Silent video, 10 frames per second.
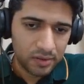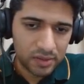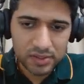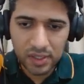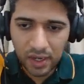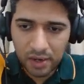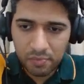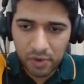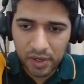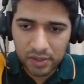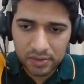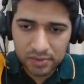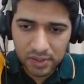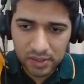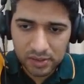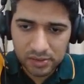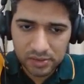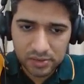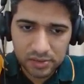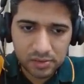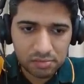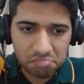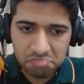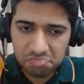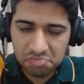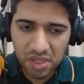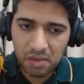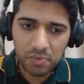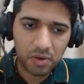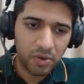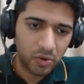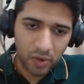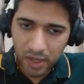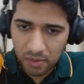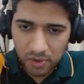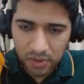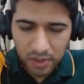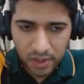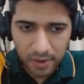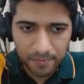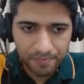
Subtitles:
This entire point is, yeah, probably you don't care about it. Yeah.